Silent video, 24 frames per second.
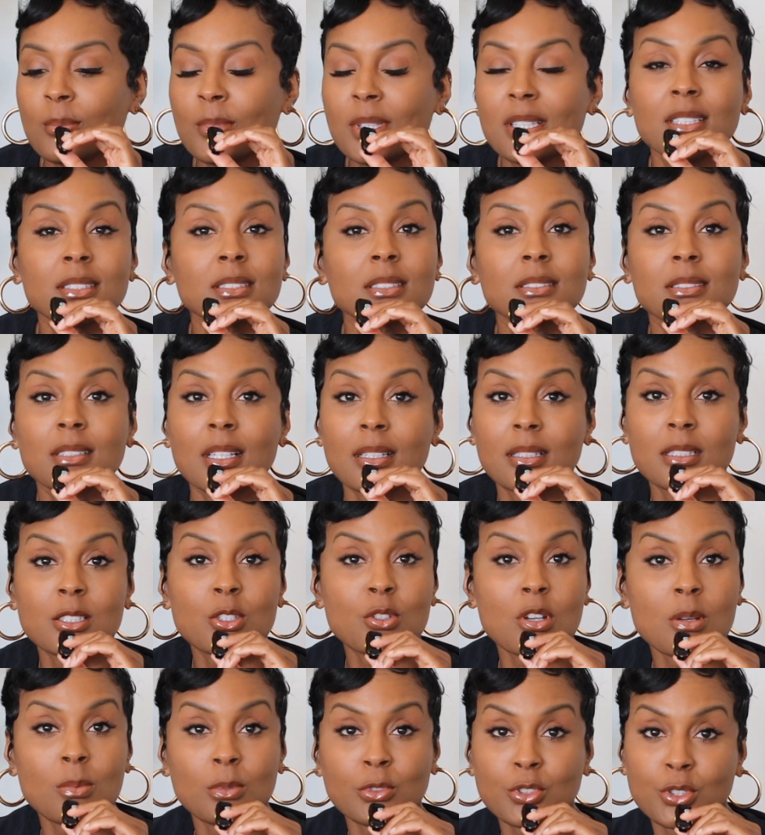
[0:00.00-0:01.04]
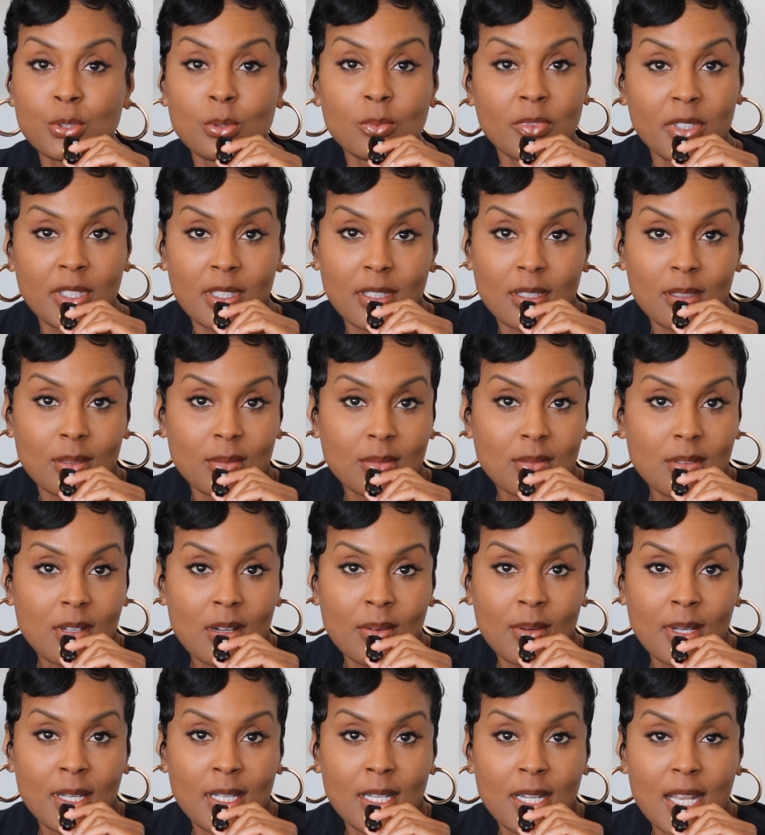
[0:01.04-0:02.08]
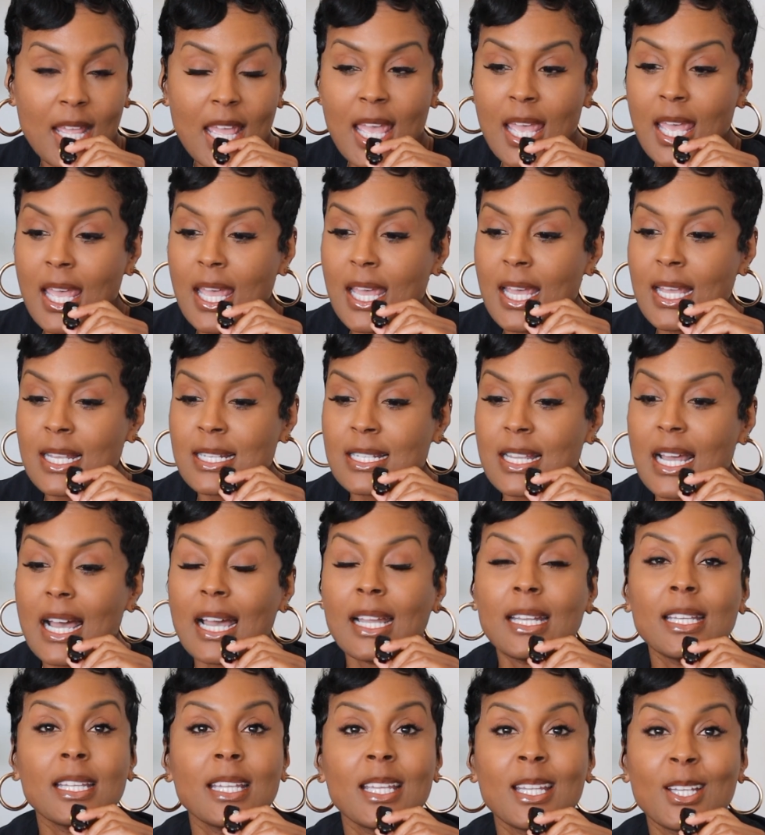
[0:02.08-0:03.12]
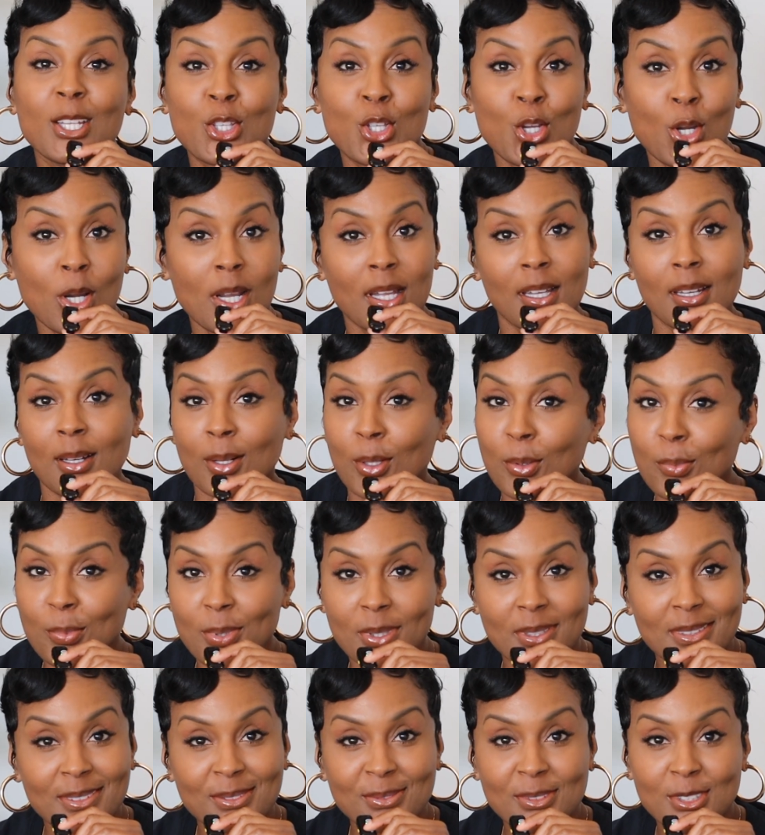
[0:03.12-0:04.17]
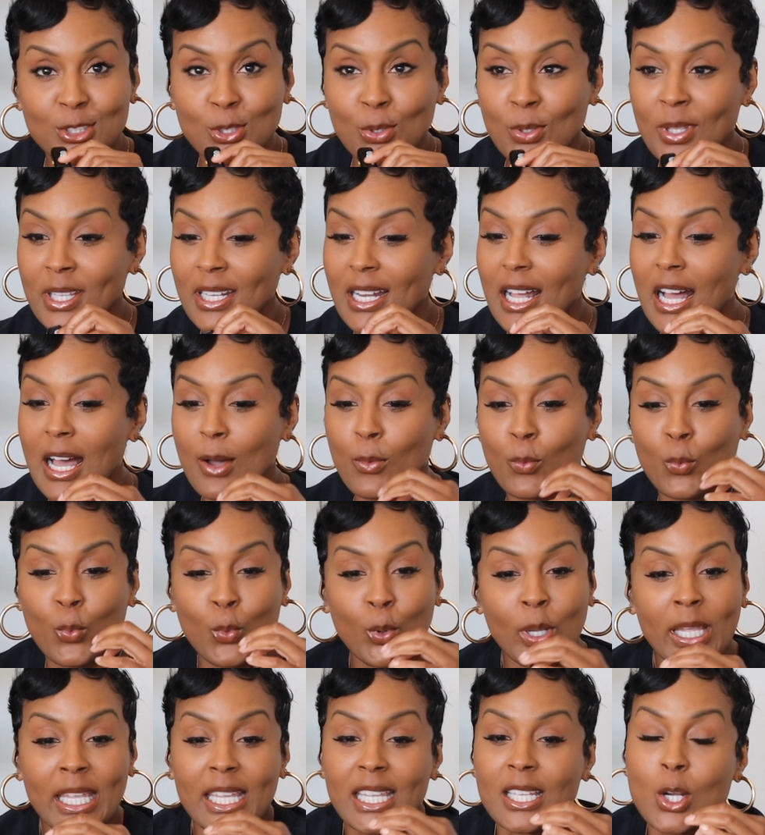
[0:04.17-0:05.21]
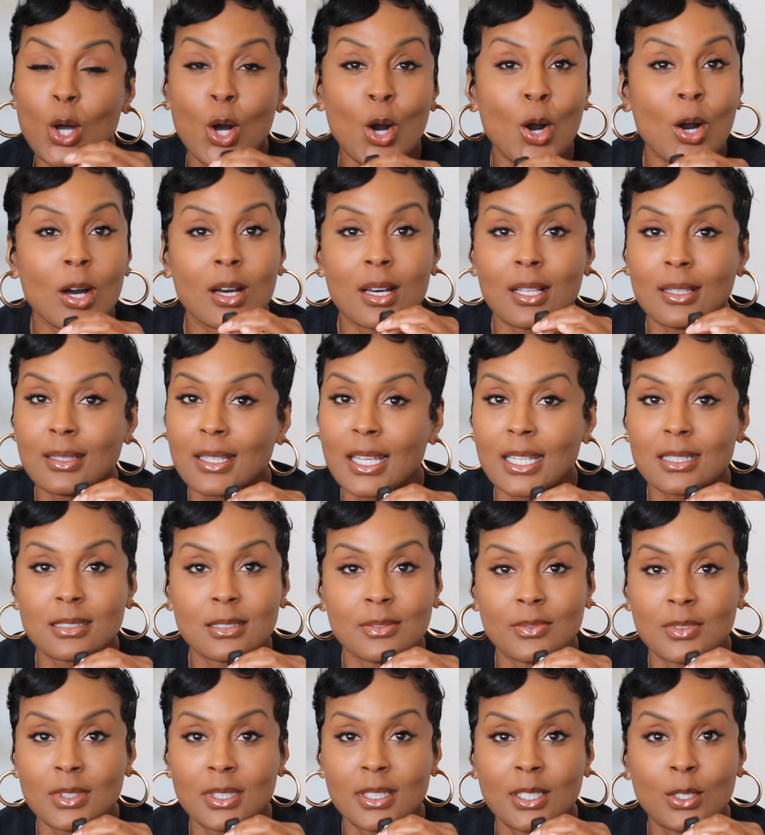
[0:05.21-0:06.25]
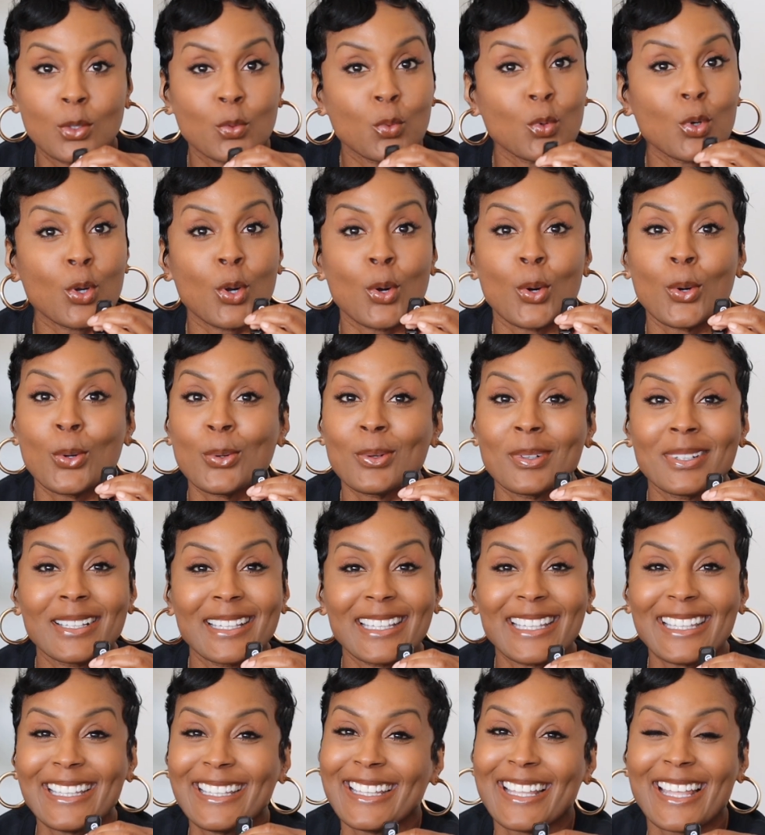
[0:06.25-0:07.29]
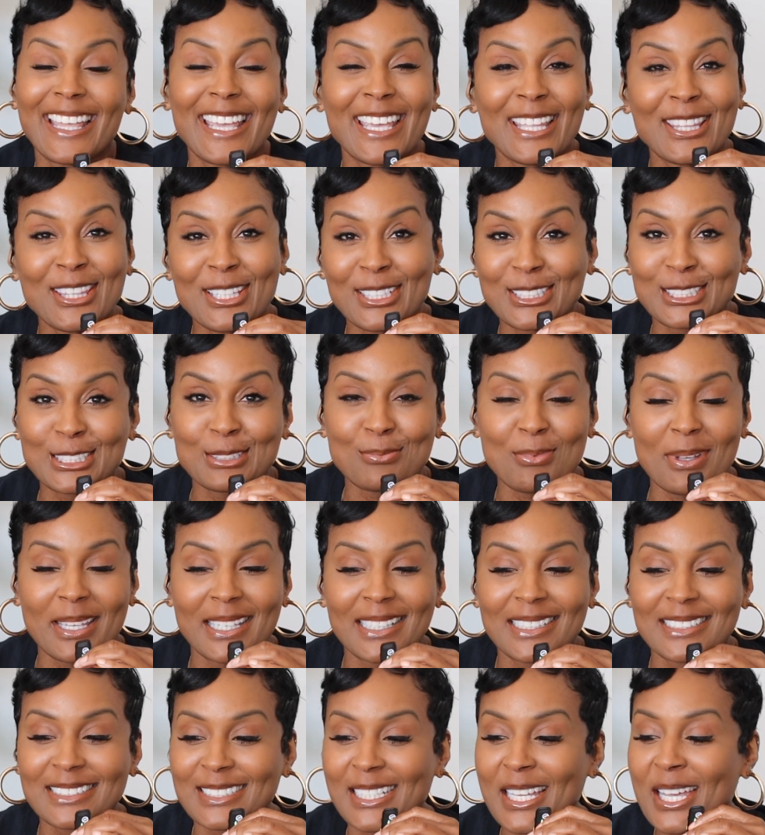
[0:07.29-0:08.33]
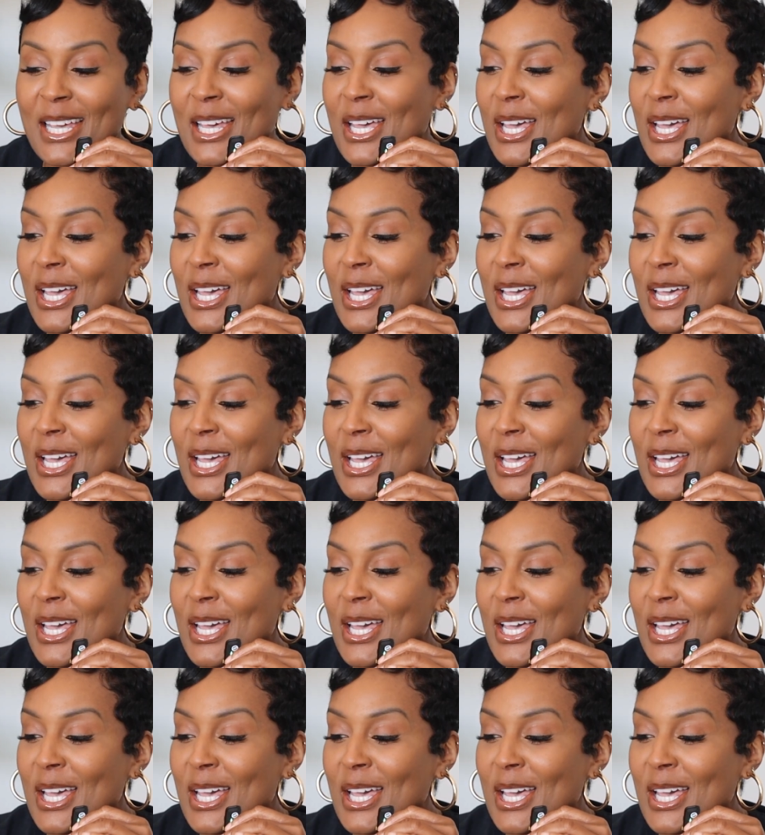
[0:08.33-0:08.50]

This is like a troubleshoot video, all right? And I need your help so that we can all collectively grow in this space.